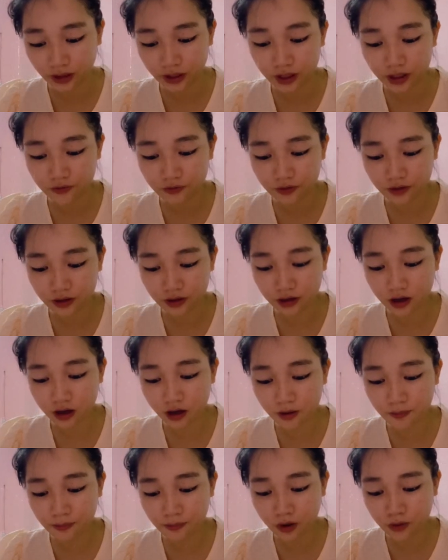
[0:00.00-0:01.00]
Even
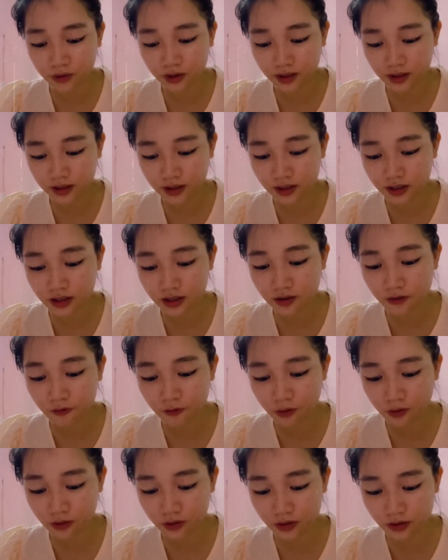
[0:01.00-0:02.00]
a modest
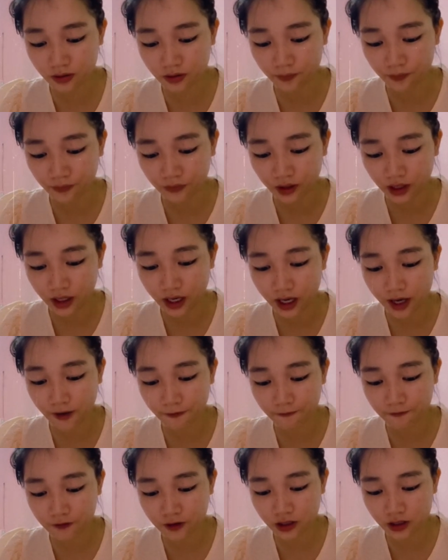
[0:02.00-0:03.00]
force,
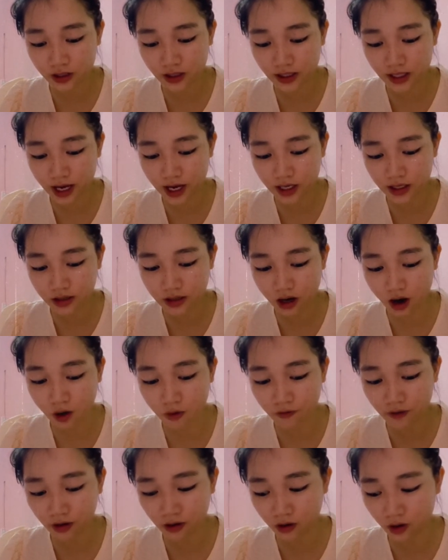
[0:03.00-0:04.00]
if sustained
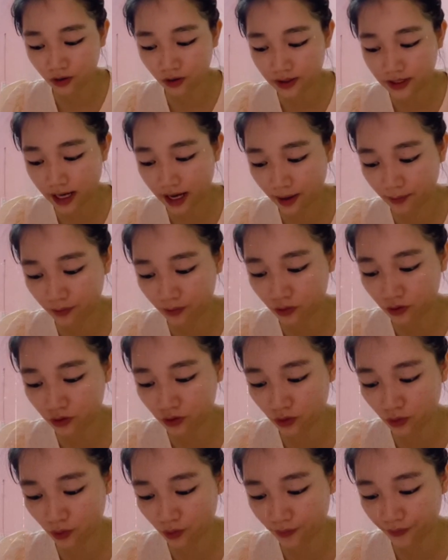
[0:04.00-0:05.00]
over a long time, would
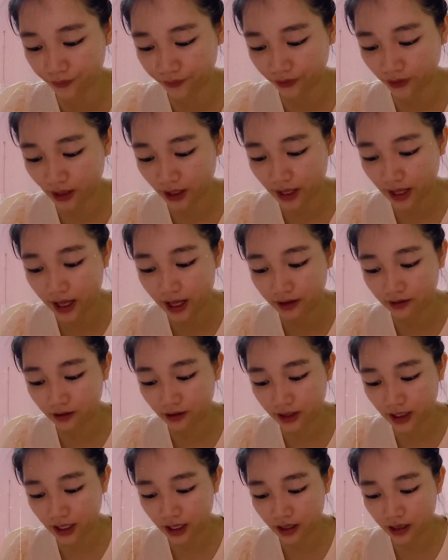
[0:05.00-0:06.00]
do. The
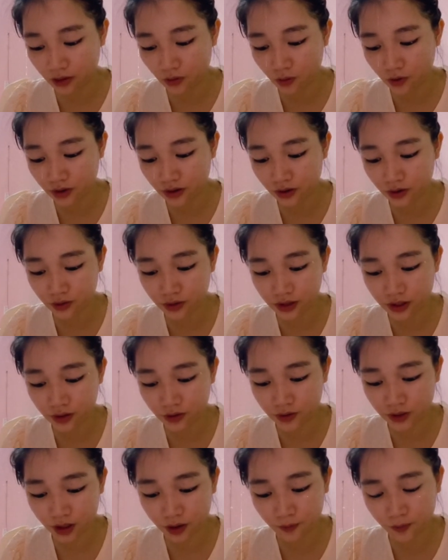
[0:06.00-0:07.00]
key was to
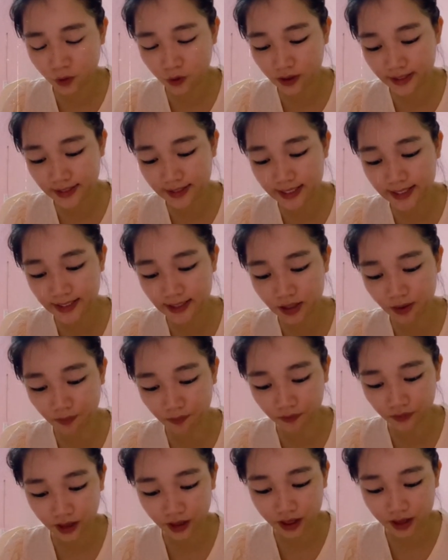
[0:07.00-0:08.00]
use a pulley
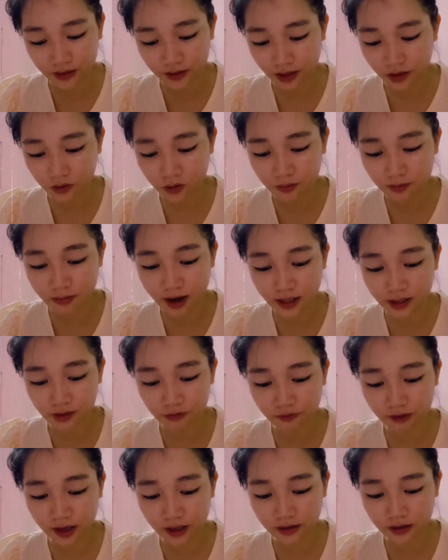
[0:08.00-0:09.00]
system that would
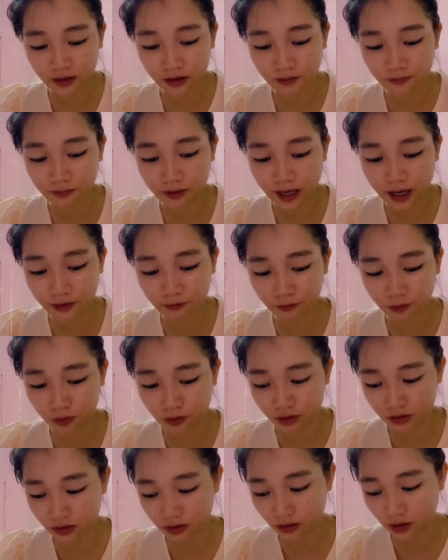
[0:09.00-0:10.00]
magnify the applied
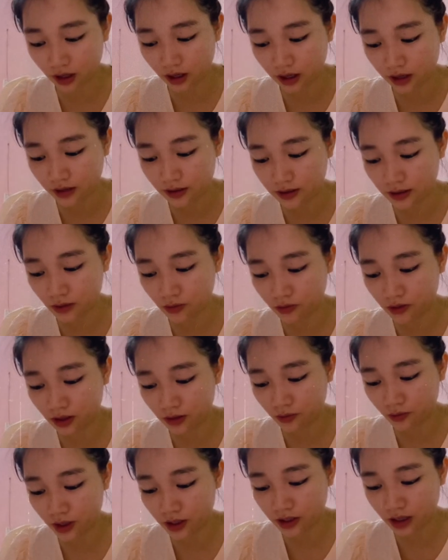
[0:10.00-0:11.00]
force. So they
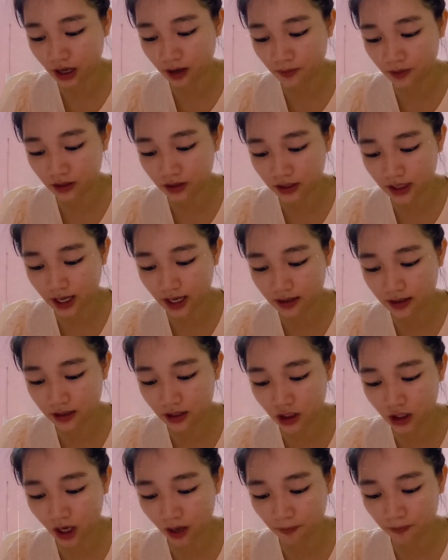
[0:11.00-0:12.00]
rigged up a
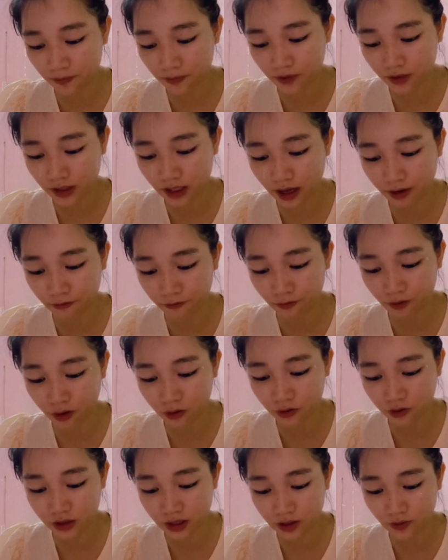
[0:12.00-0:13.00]
tent-shaped
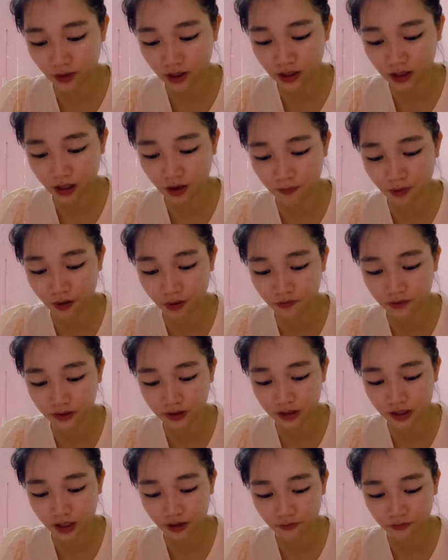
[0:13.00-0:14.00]
scaffold directly above the
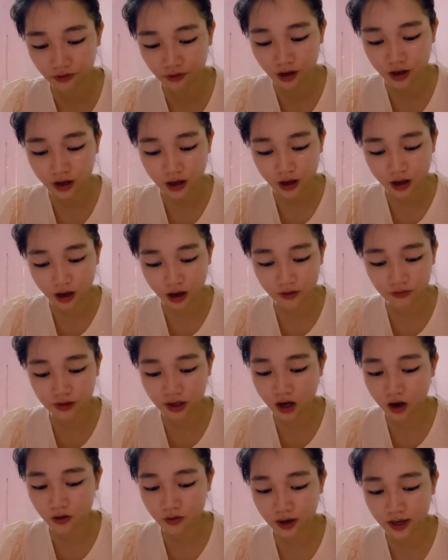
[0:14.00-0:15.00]
tip of the
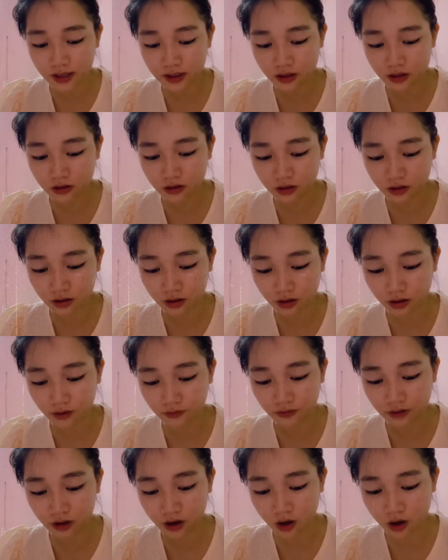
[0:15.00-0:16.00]

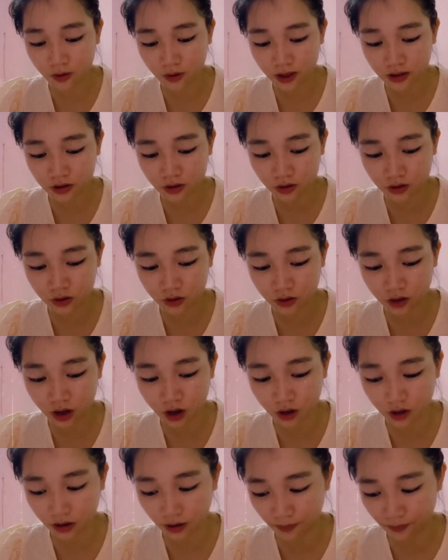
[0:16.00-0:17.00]
horizontal
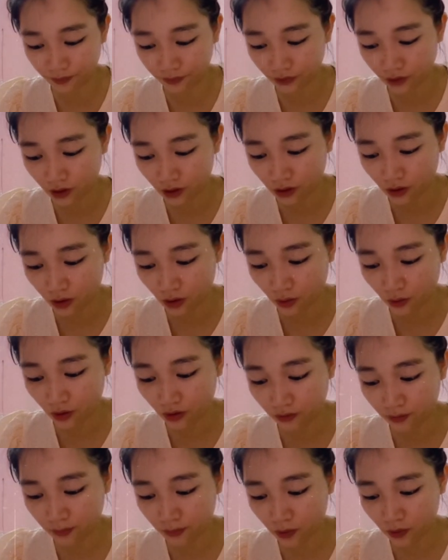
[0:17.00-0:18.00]
column,
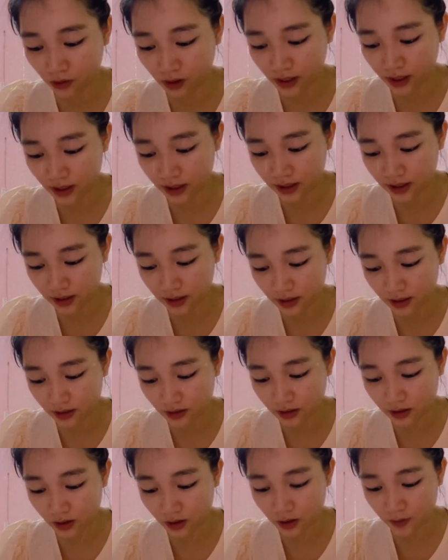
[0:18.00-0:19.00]
with pulleys
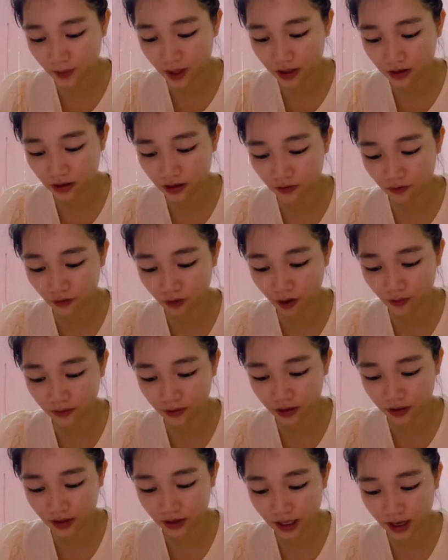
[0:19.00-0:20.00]
suspended from
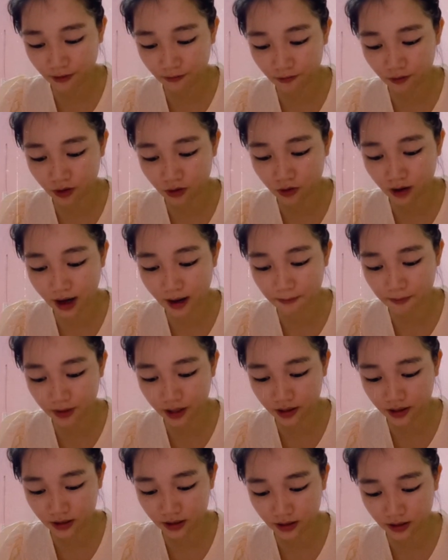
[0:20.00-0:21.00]
the scaffold
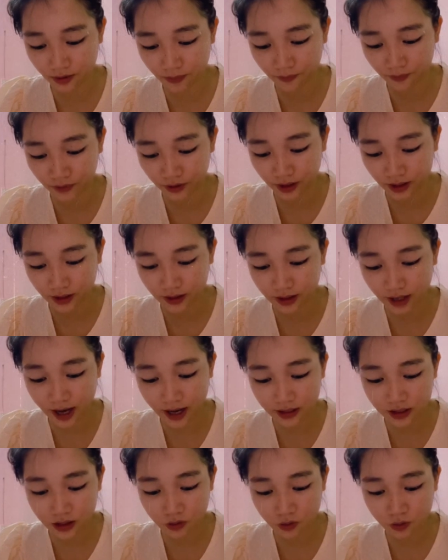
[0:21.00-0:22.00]
apex. The
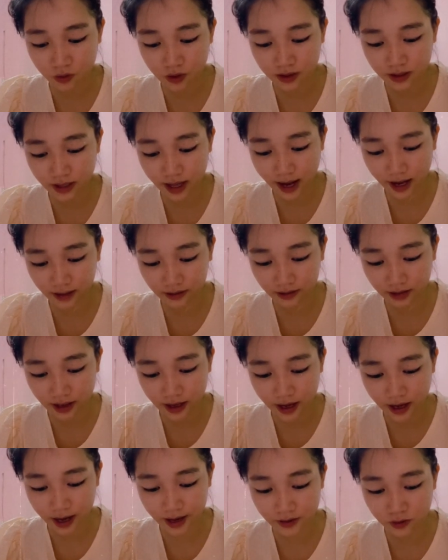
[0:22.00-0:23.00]
idea was that,
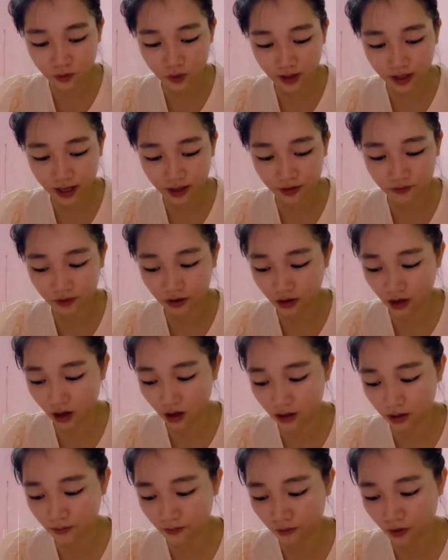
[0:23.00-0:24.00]
as one end of the
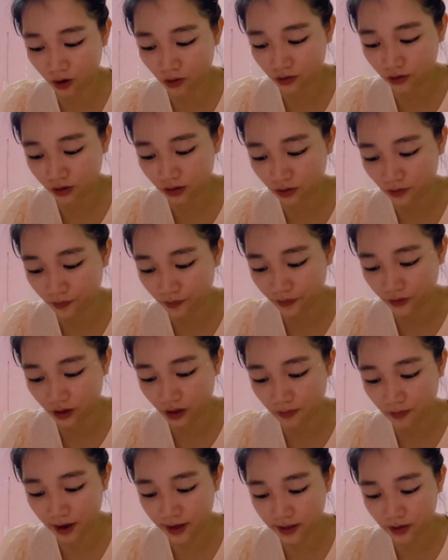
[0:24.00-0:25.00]
column rose,
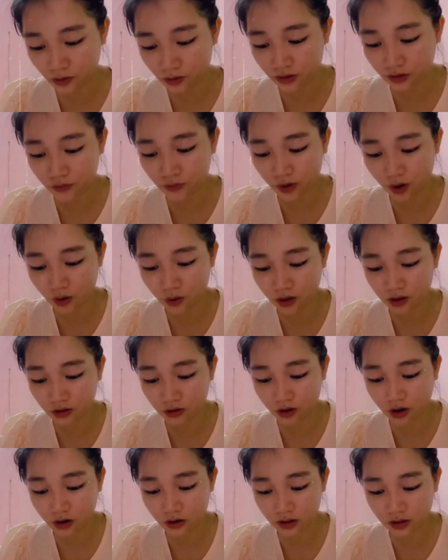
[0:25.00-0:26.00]
the base would roll
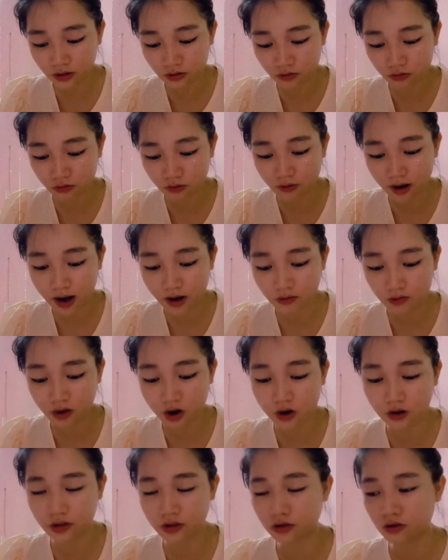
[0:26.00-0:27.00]
across the ground
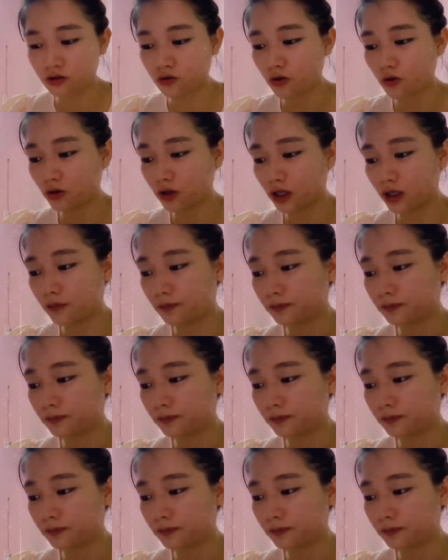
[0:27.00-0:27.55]
on a trolley.